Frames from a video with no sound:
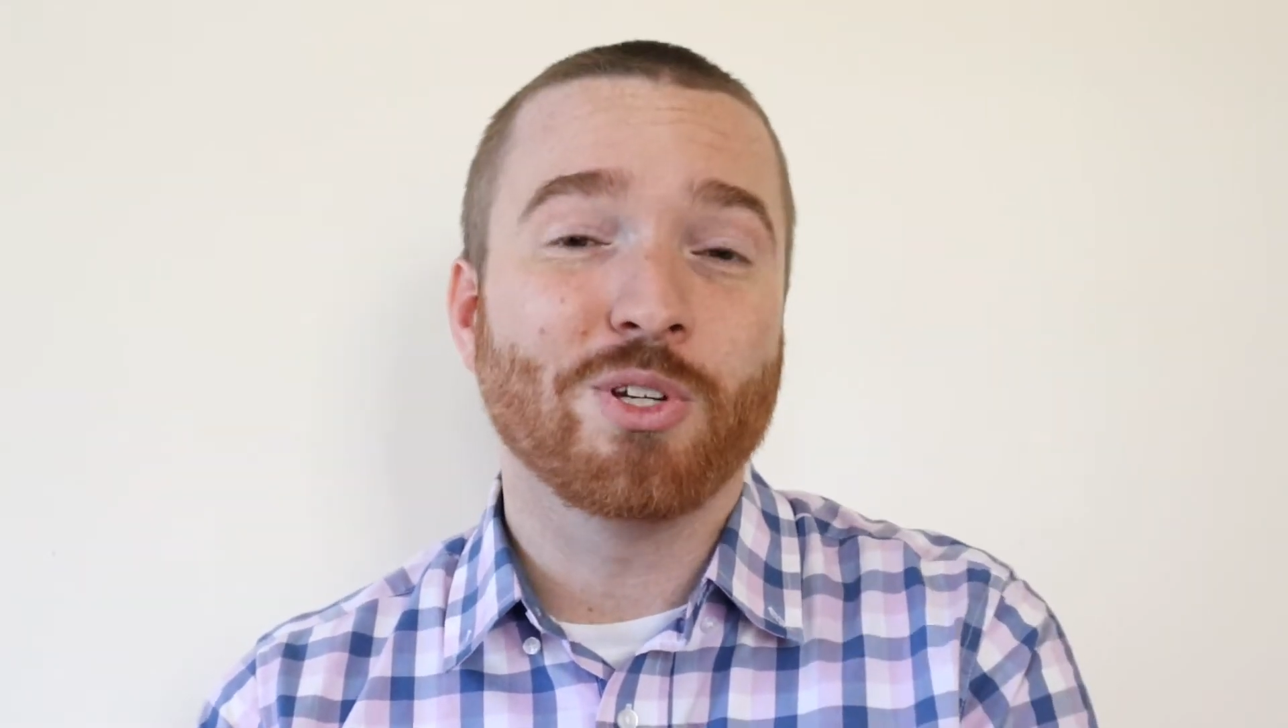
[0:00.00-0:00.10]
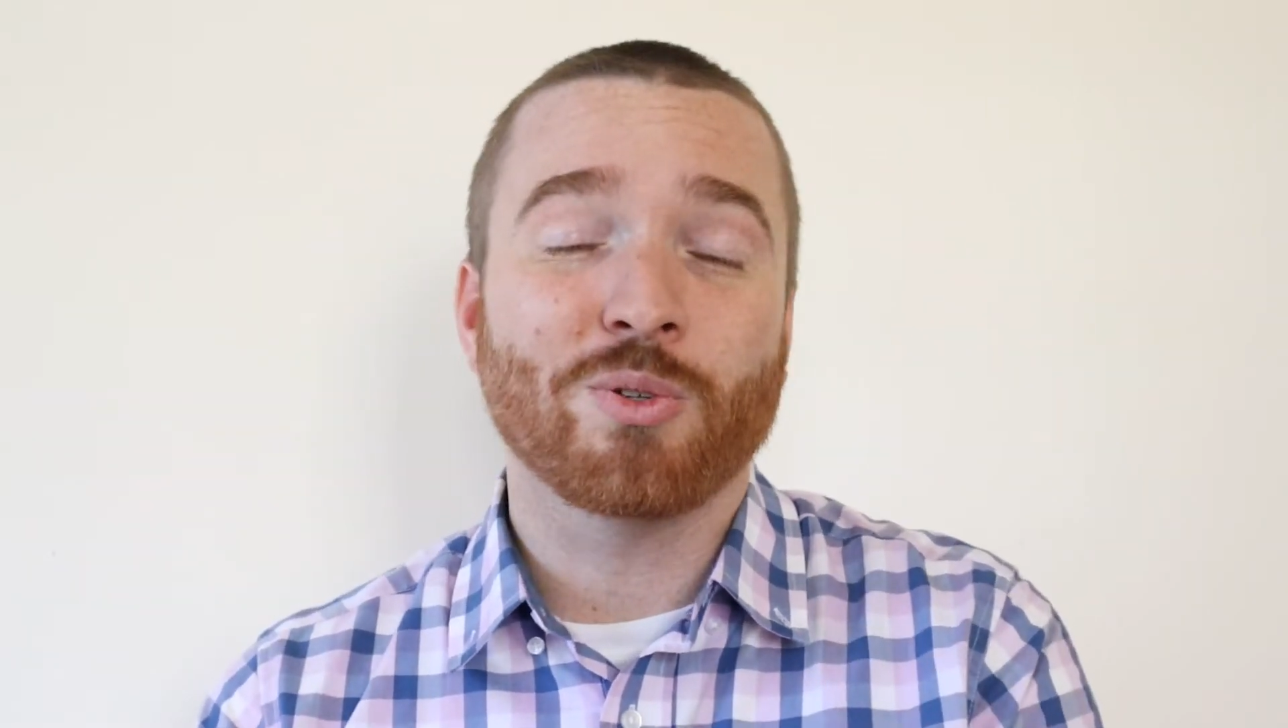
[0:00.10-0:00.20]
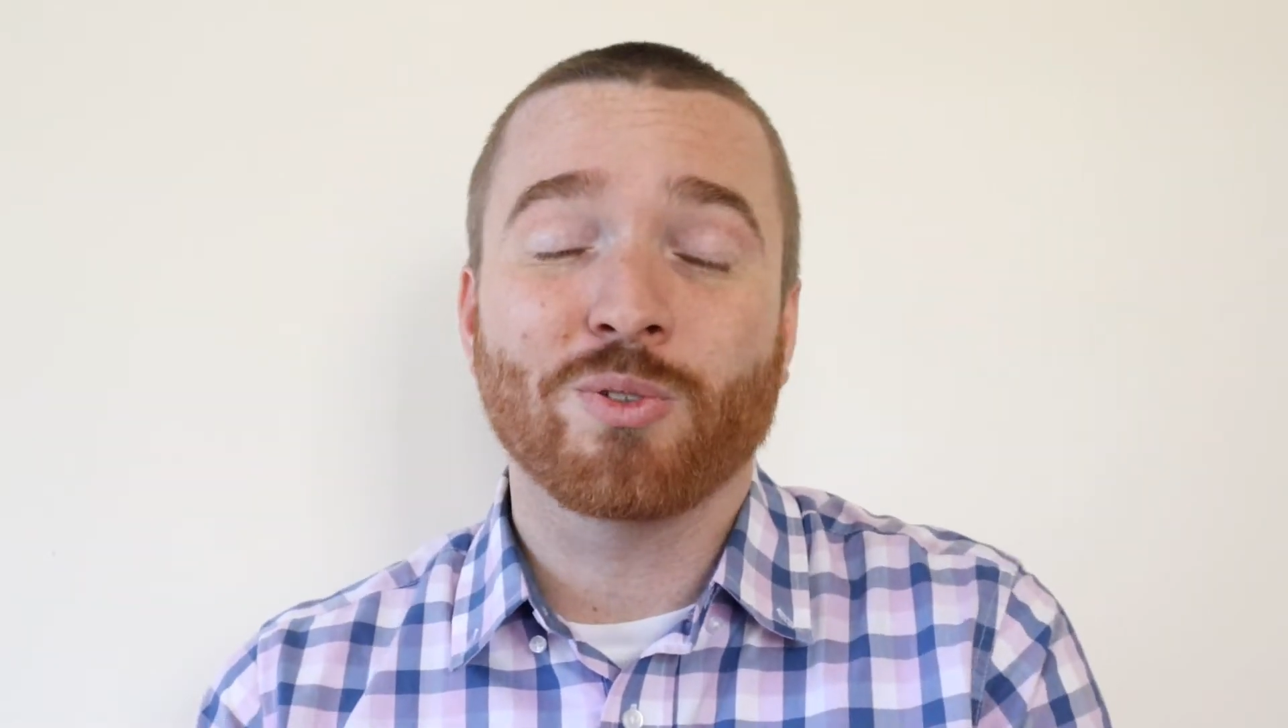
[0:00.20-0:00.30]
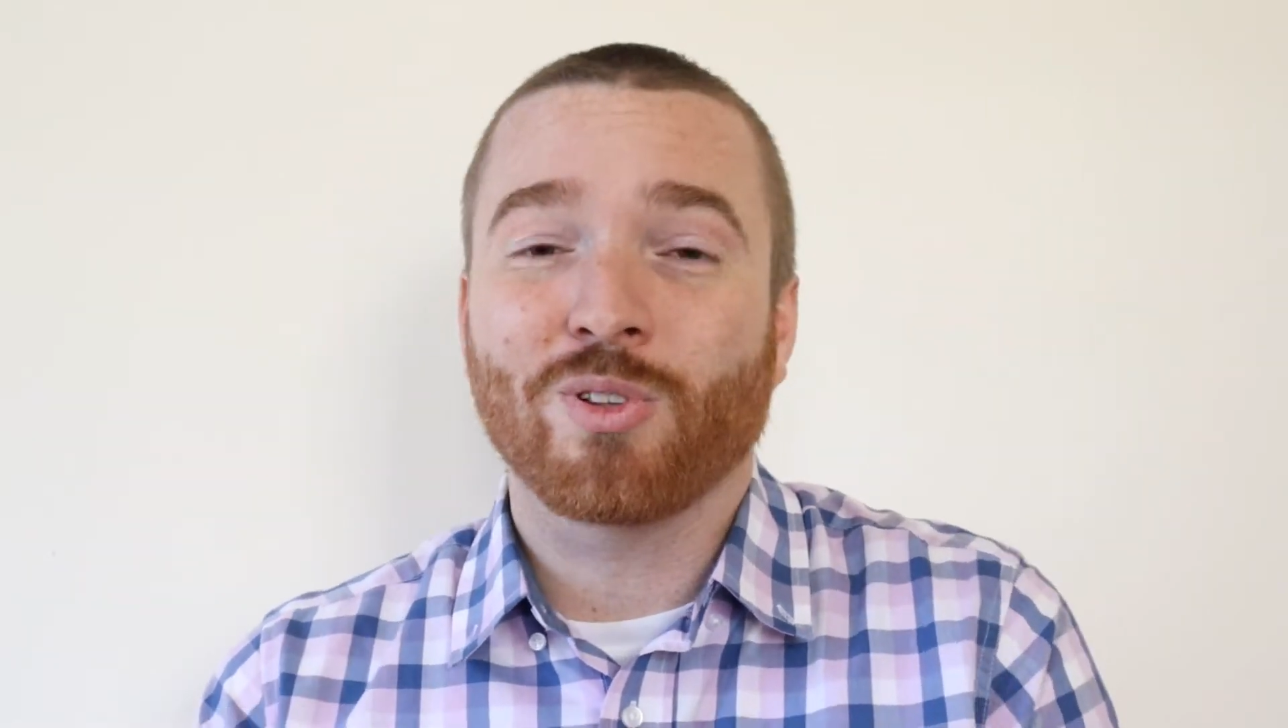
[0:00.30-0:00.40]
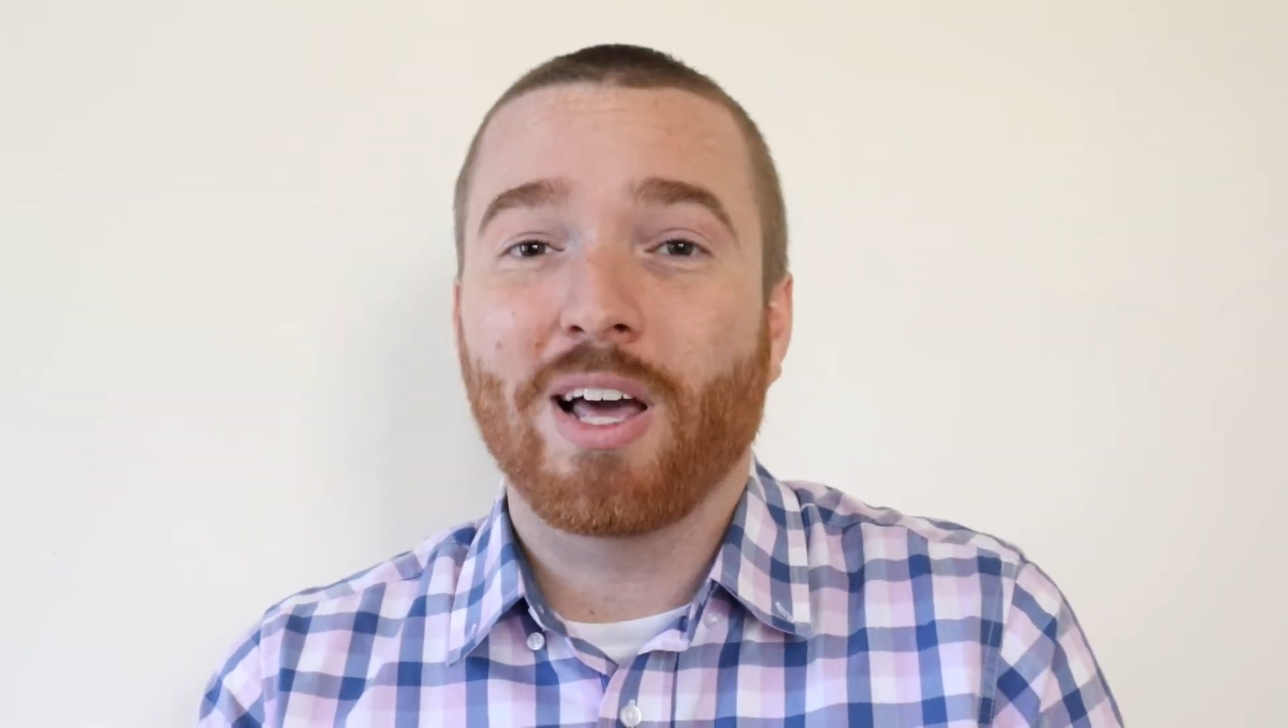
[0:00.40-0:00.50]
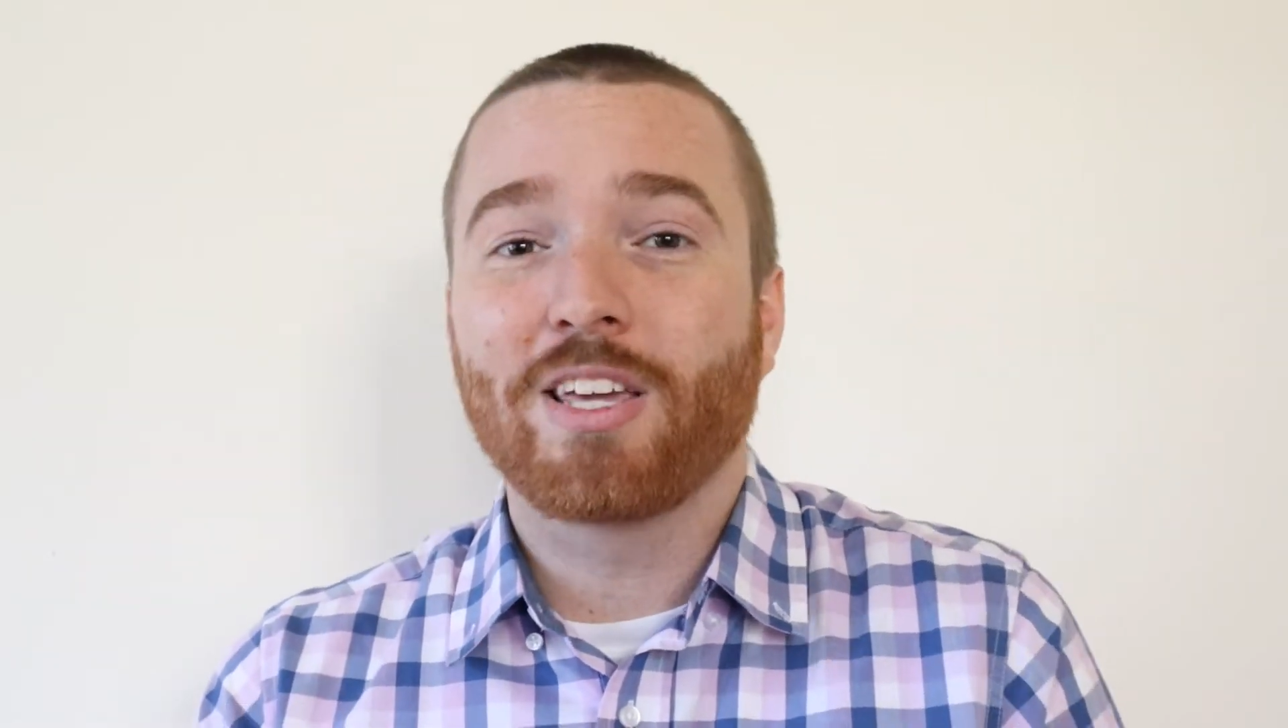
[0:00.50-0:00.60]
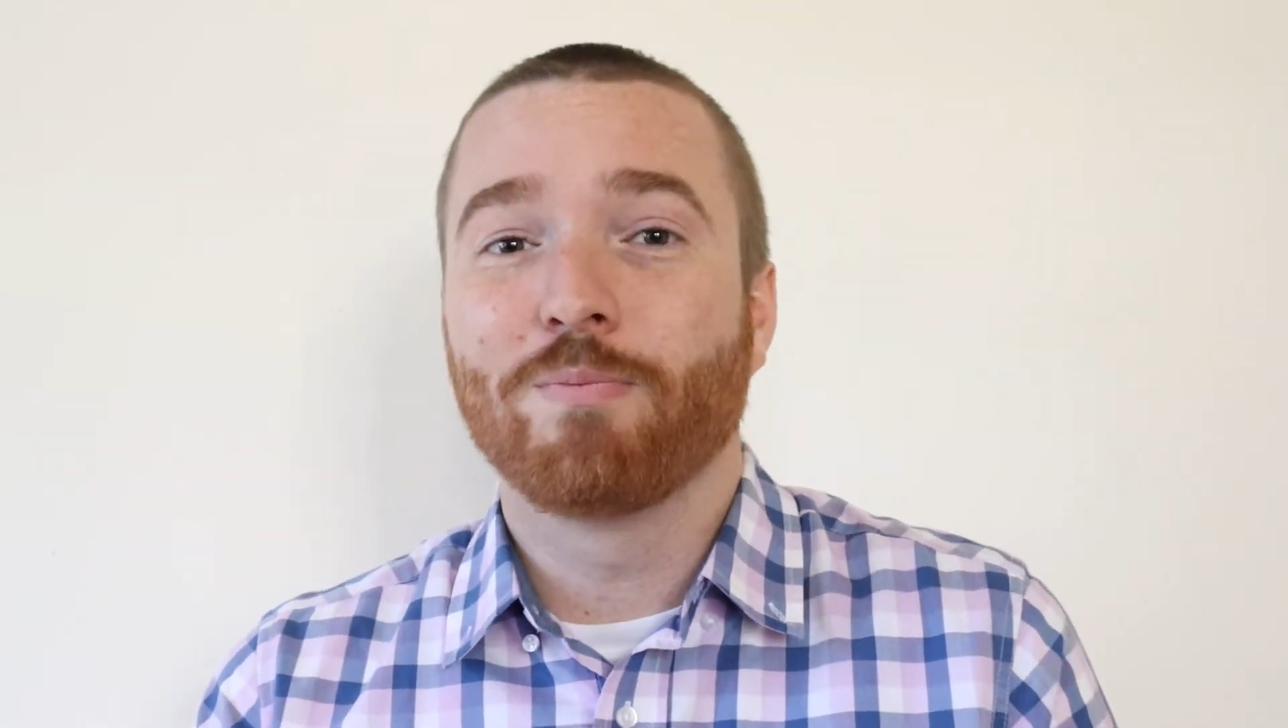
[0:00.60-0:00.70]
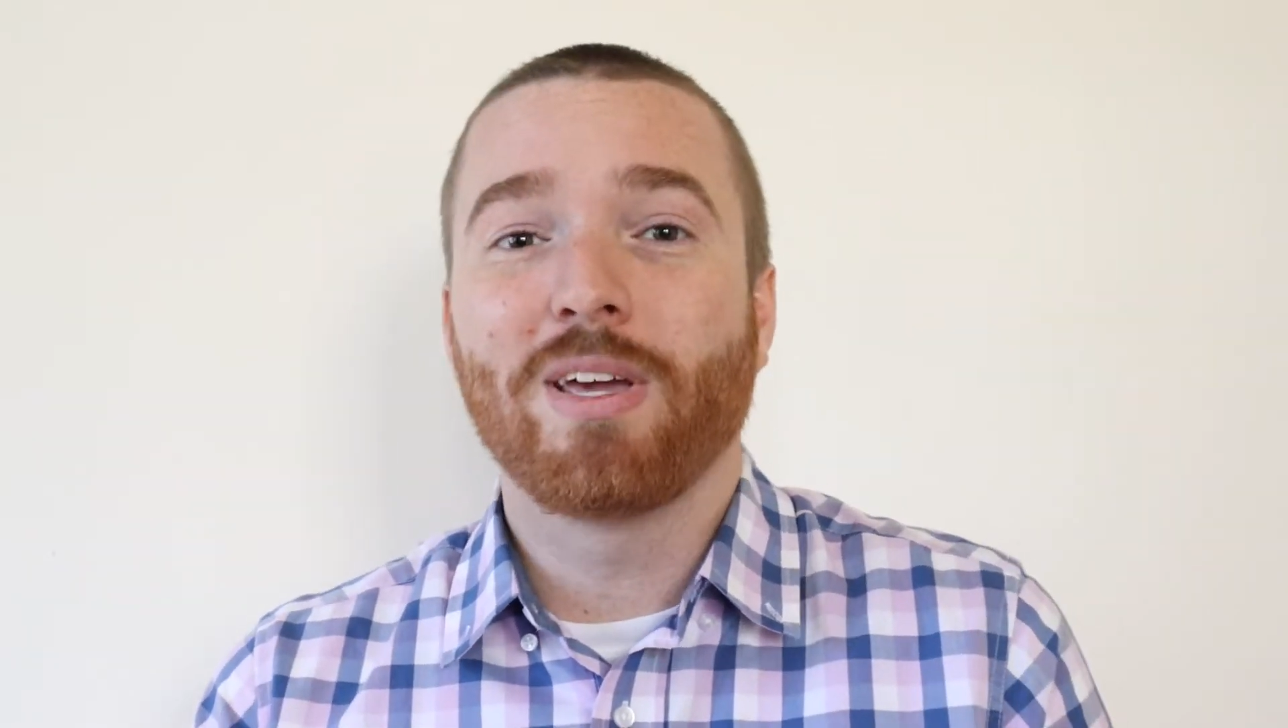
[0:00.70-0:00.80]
They're like